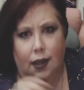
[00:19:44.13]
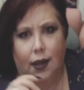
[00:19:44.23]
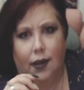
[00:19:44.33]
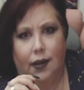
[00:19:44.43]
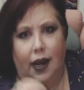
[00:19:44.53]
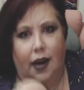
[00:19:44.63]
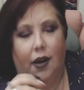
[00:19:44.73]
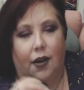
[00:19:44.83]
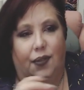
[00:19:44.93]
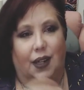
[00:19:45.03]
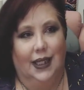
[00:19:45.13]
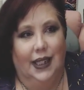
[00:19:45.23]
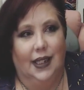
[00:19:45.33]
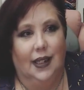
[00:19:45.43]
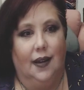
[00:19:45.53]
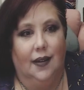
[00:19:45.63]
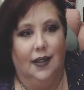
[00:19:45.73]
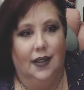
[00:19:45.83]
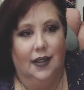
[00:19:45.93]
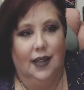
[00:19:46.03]
They are feeling
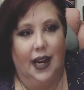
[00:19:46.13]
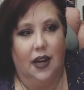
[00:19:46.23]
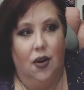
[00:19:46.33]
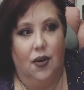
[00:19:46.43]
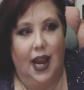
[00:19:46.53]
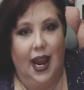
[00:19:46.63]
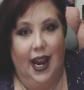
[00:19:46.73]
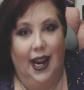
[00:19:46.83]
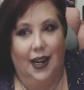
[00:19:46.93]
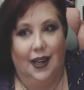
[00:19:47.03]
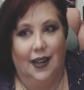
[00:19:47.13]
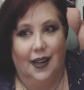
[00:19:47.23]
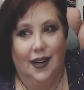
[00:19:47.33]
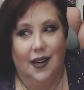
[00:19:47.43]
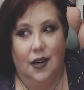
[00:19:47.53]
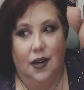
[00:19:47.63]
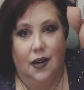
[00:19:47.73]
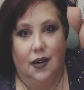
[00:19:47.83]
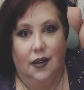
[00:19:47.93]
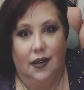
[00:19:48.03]
like, okay,
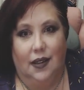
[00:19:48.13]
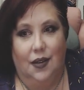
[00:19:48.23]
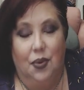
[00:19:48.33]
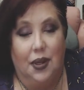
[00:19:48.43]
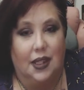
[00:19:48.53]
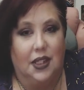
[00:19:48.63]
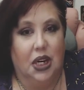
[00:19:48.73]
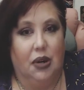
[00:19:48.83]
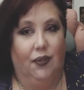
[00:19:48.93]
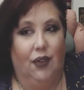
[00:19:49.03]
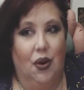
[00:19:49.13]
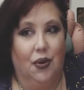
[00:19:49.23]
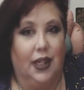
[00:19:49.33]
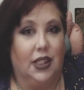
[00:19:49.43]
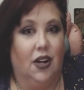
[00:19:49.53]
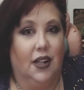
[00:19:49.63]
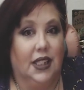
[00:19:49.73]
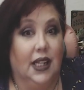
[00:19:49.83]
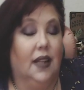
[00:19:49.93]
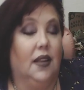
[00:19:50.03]
with the secret vote, they start
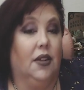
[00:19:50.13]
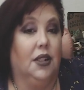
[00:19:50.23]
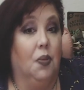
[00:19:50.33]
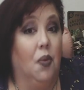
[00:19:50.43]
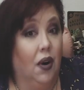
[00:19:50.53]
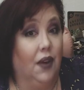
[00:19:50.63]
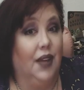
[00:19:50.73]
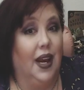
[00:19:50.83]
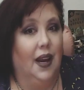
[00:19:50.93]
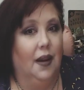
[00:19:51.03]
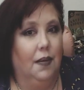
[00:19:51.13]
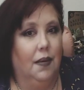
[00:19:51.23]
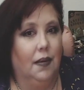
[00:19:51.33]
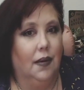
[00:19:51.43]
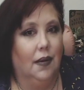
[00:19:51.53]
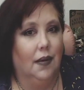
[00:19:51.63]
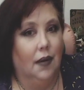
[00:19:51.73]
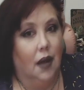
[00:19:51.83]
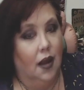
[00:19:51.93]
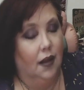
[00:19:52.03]
seeing that there's more of them
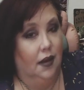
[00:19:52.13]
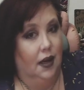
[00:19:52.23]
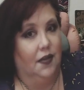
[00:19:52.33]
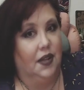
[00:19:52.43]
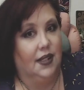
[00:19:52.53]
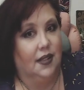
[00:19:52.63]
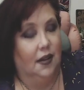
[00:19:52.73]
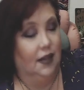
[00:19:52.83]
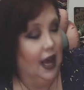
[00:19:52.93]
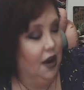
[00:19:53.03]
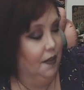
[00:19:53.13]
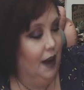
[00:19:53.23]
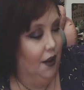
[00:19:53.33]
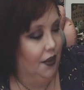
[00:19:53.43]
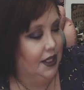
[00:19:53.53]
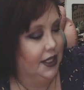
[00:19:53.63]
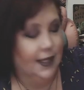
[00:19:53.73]
than of these little loudmouths.